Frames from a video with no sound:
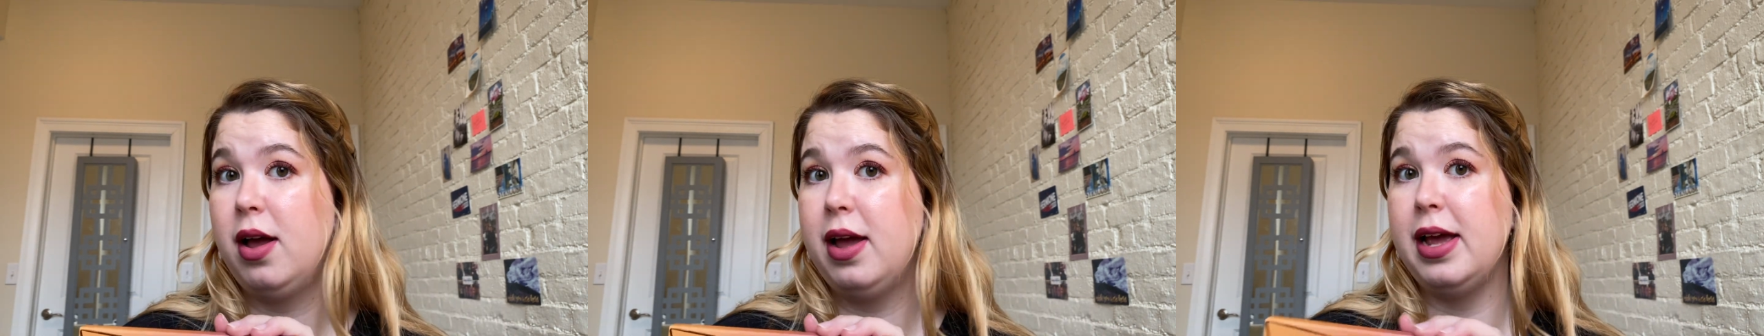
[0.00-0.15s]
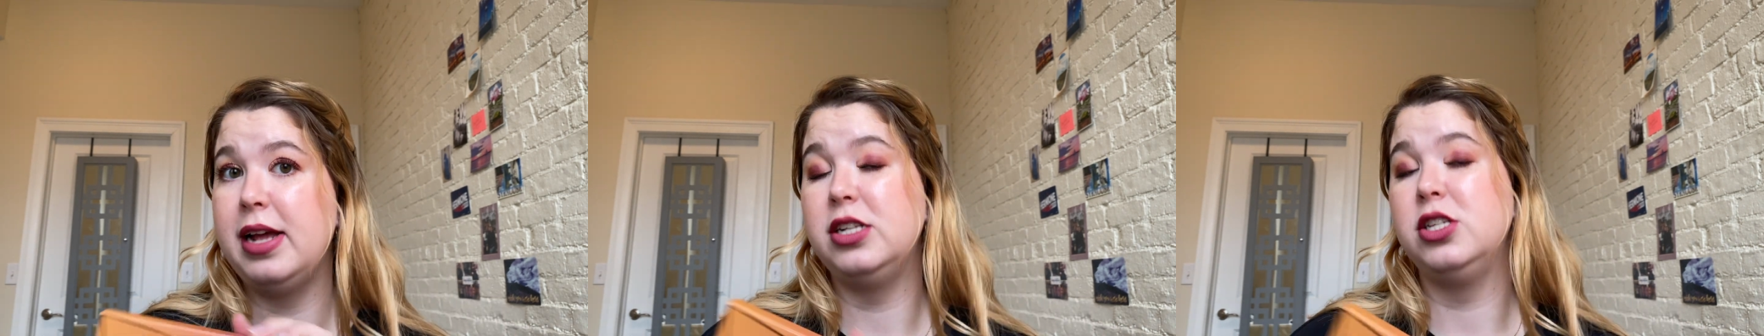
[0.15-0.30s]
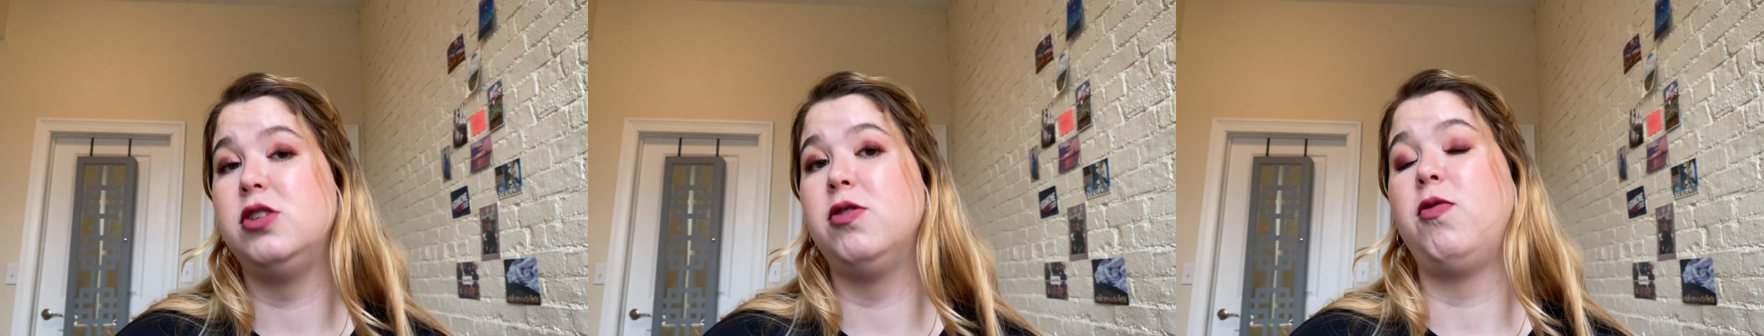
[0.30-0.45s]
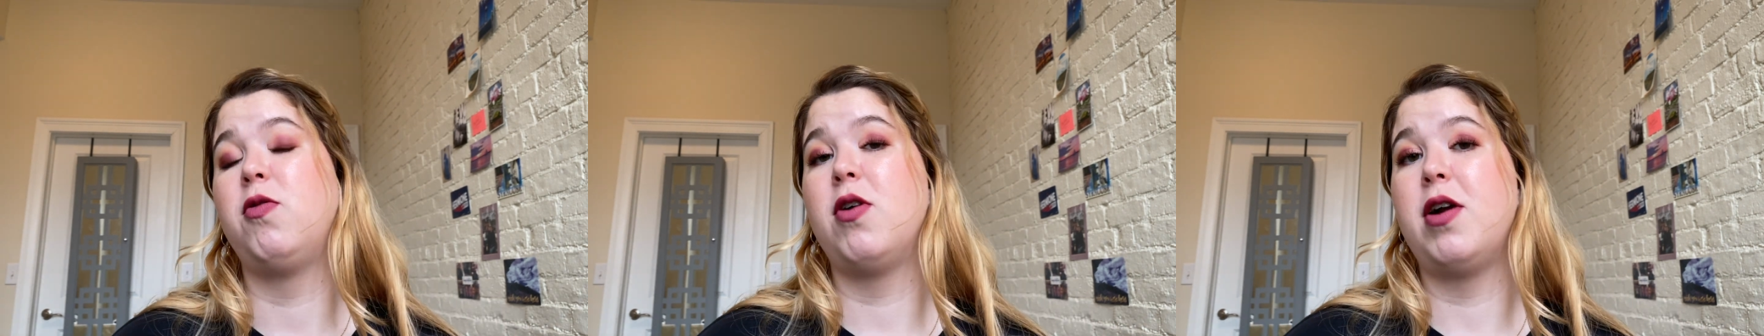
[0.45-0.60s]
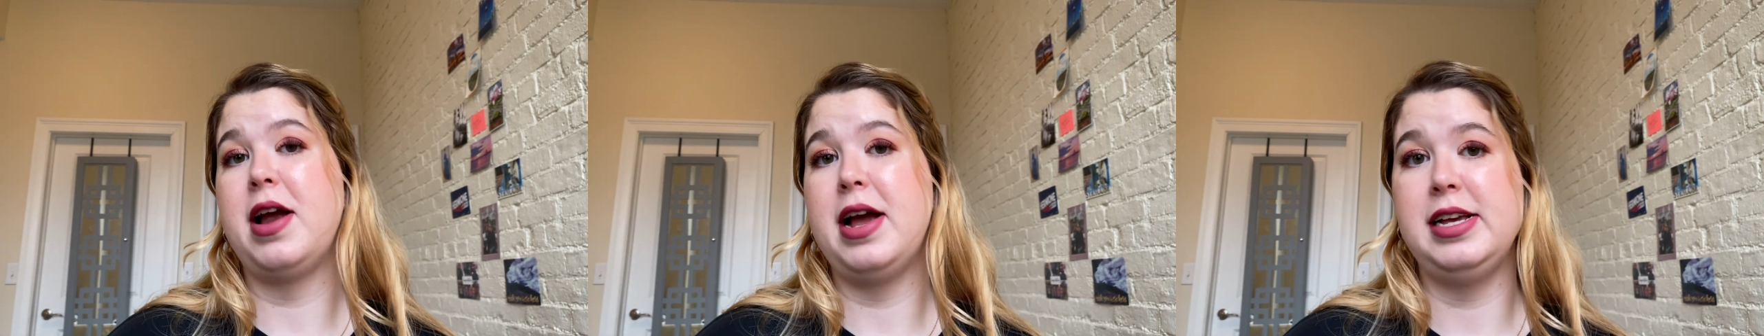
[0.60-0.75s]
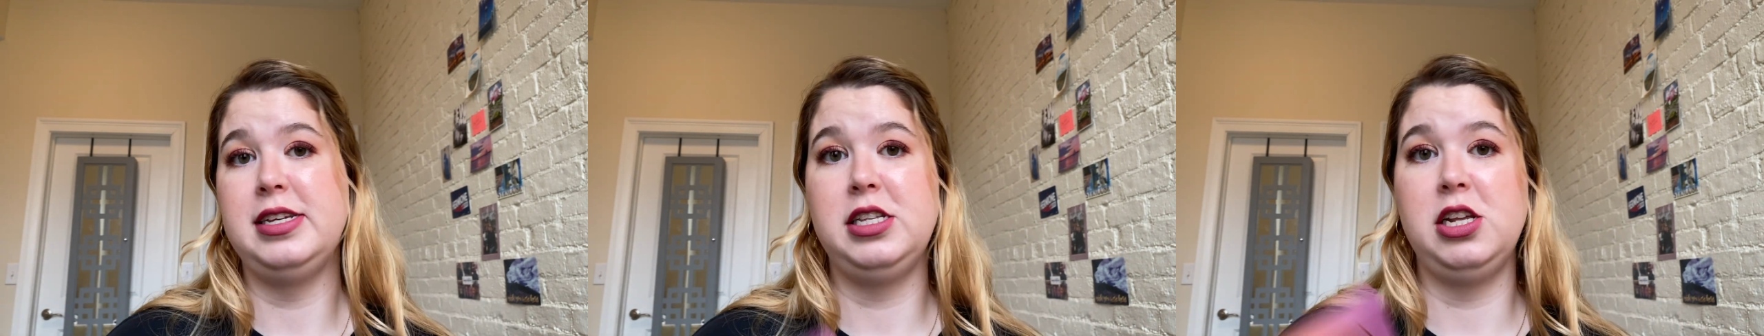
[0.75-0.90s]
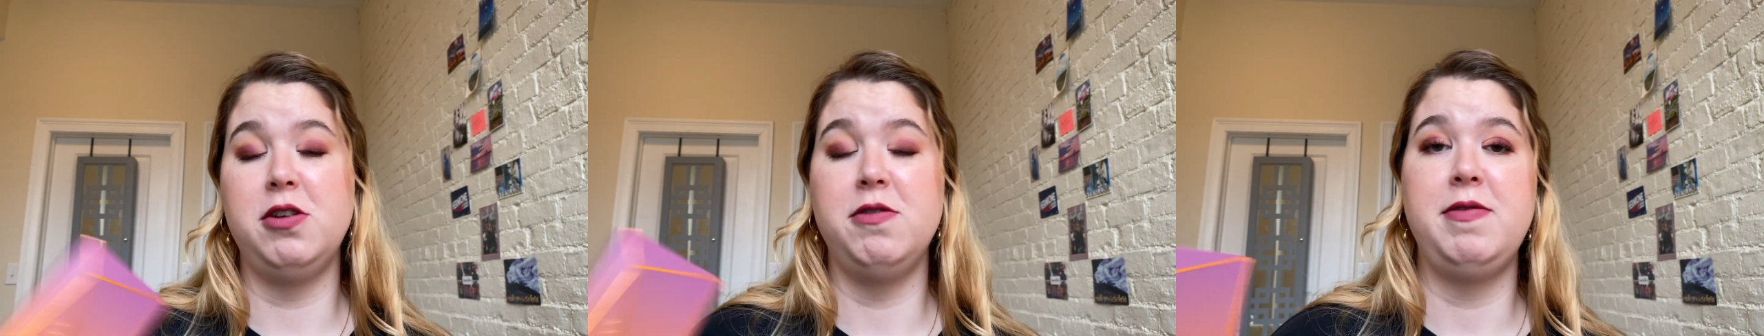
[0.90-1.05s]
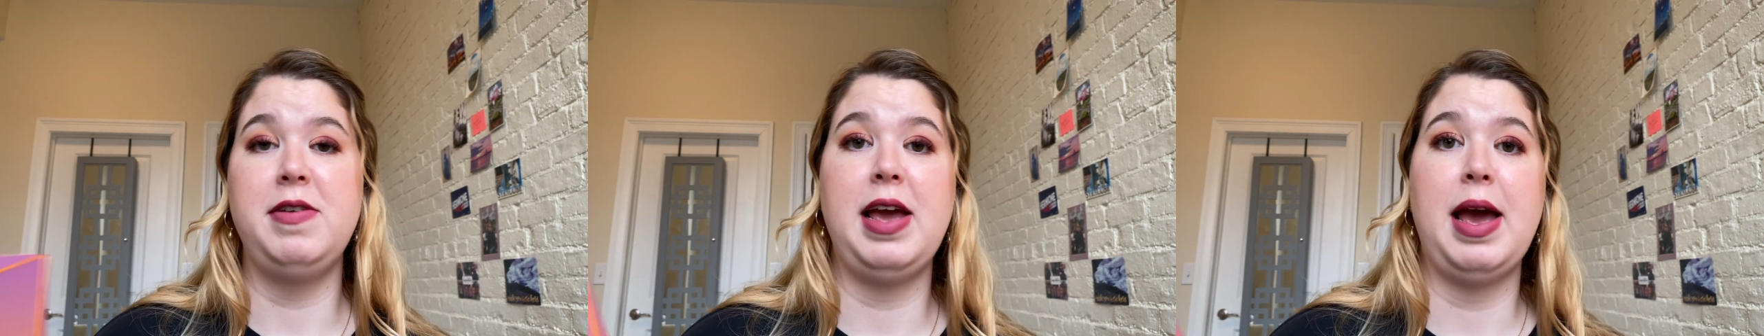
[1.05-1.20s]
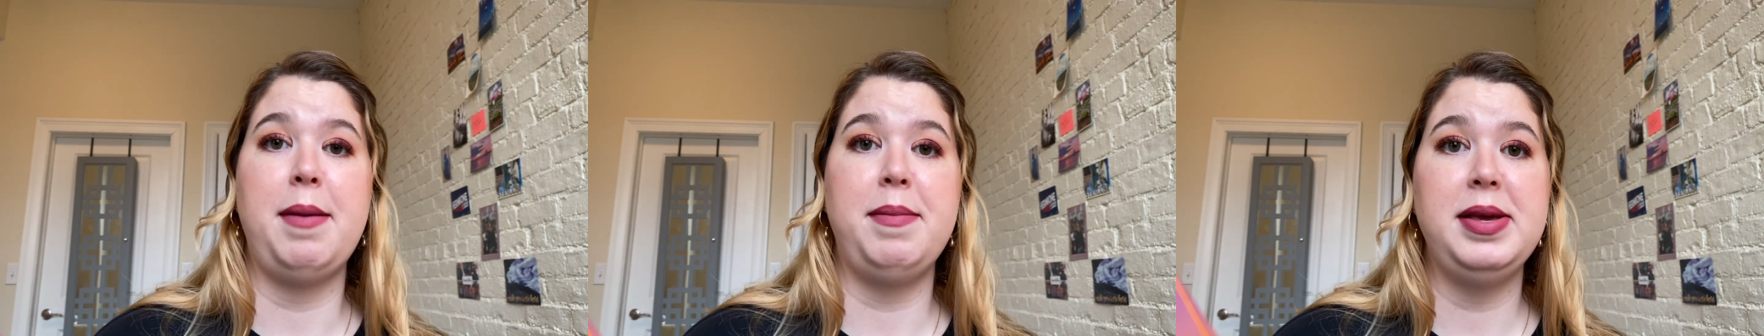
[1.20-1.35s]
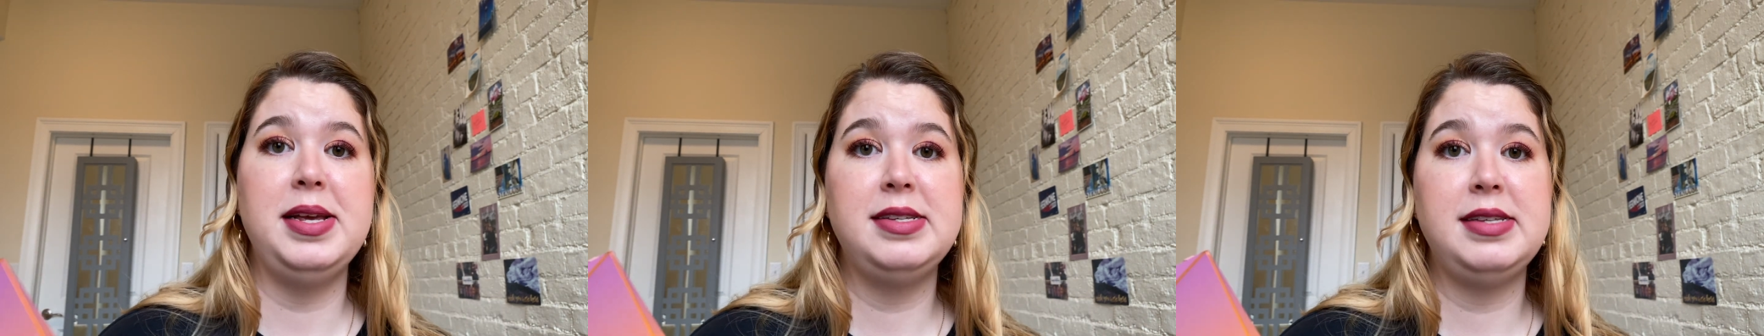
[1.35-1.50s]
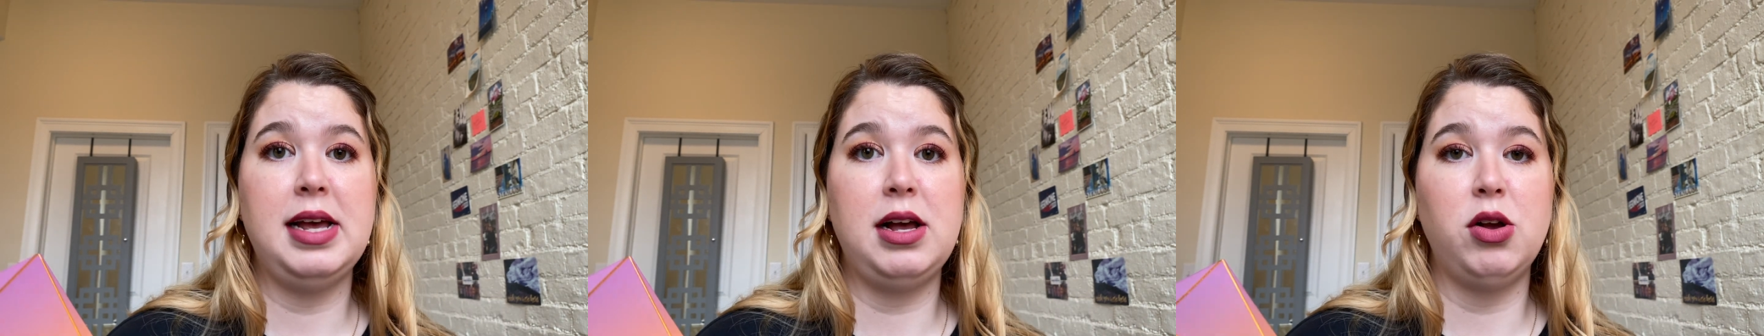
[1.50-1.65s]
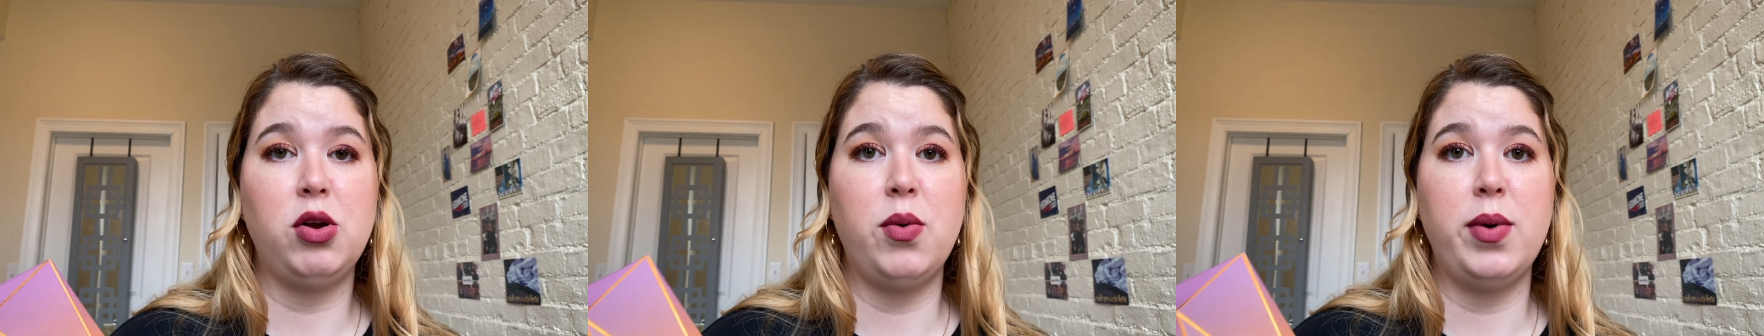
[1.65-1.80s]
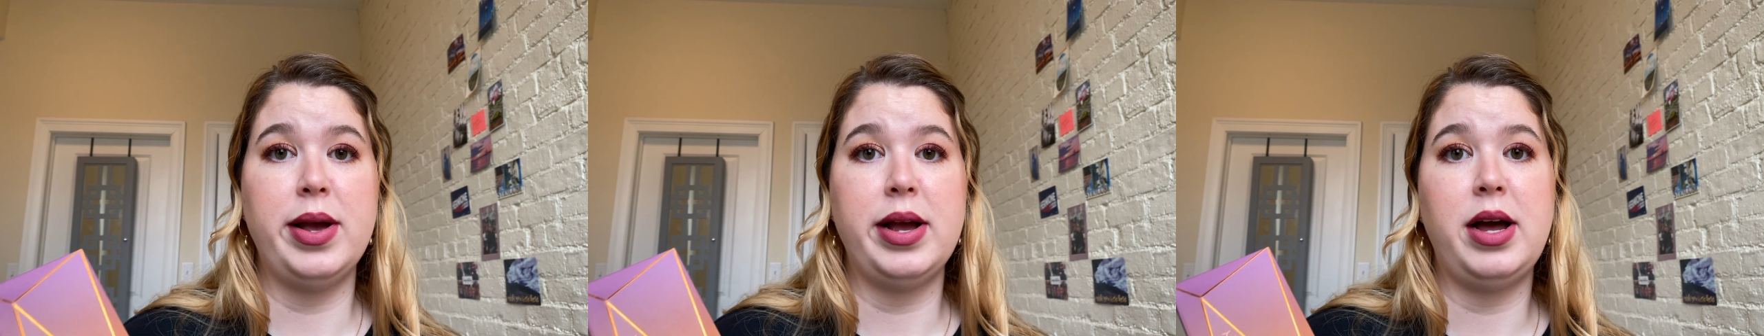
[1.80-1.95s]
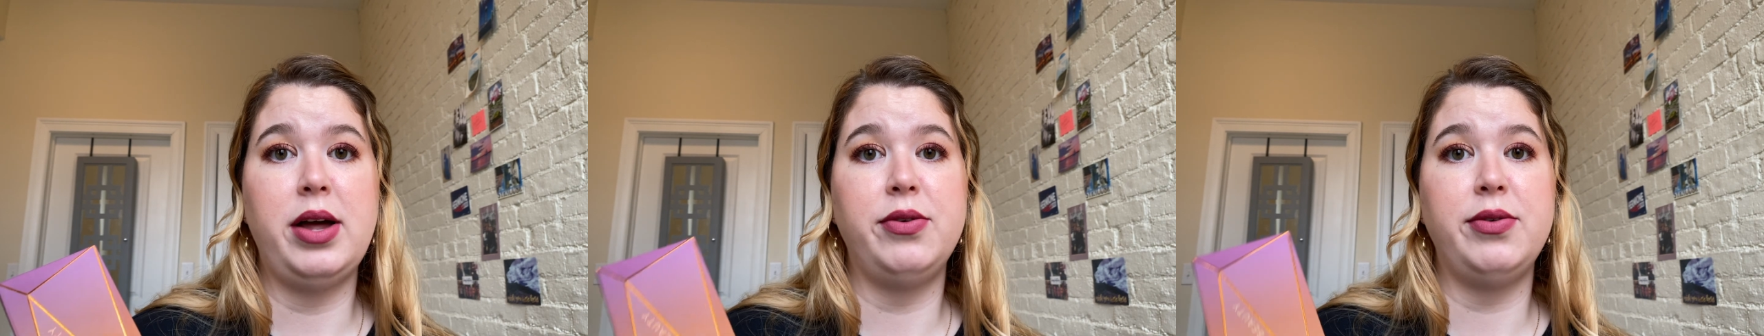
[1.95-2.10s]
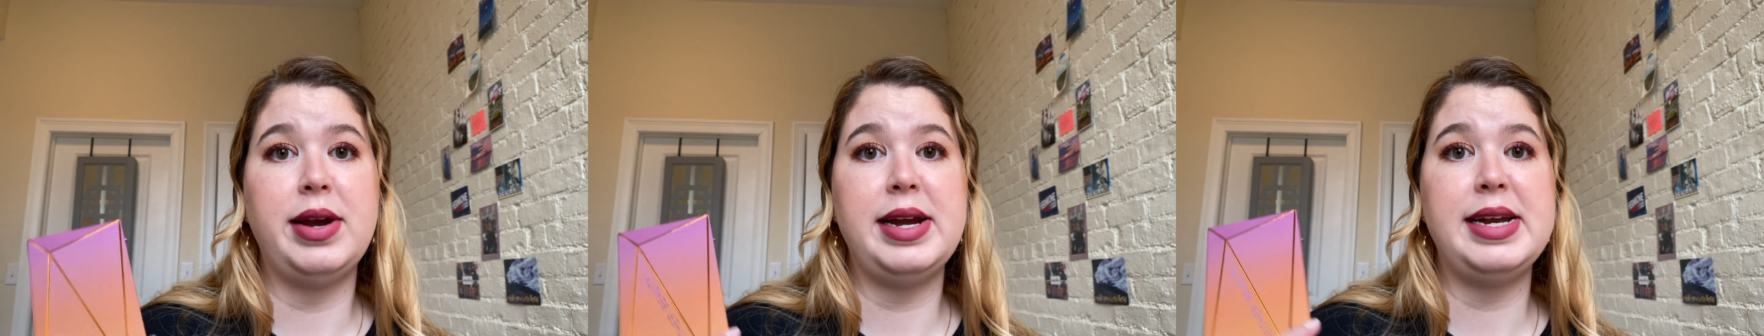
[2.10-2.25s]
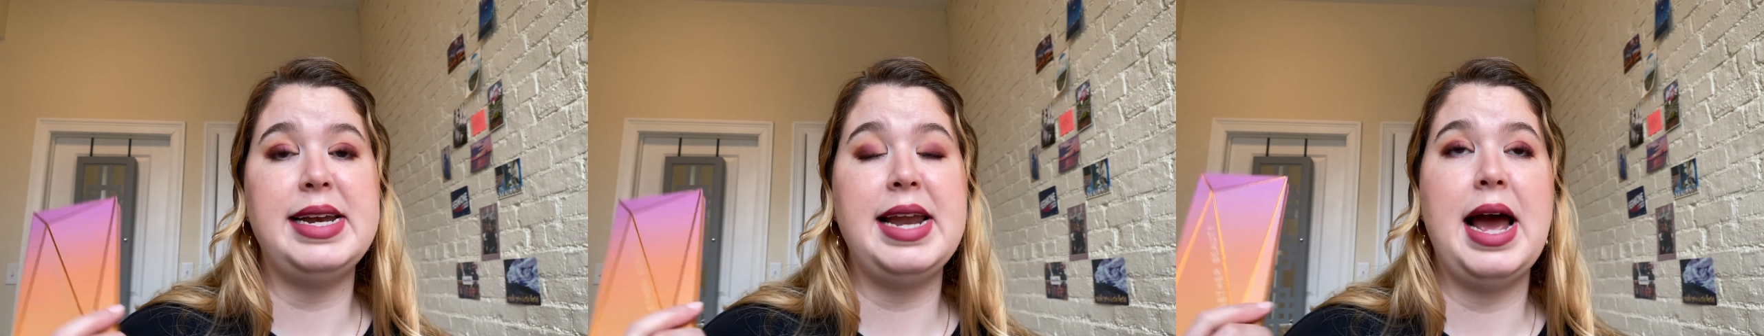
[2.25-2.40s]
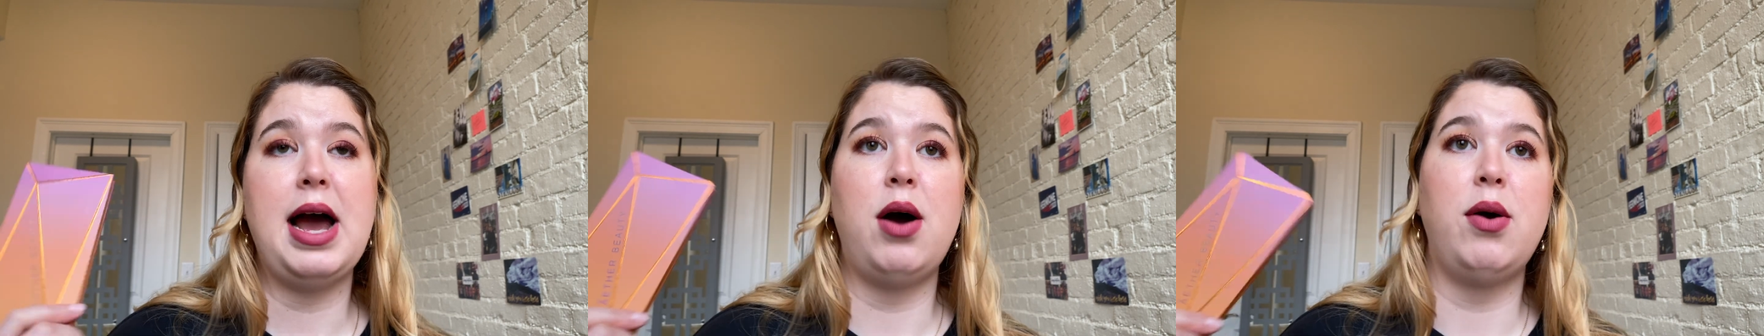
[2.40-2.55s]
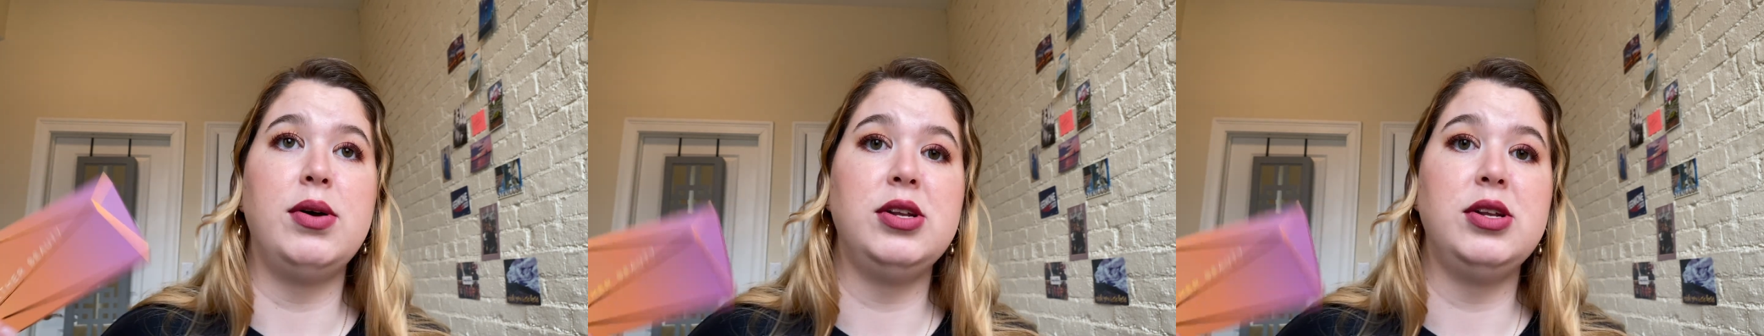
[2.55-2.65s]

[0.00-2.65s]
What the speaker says: And Sephora has their VIB sale going on right now.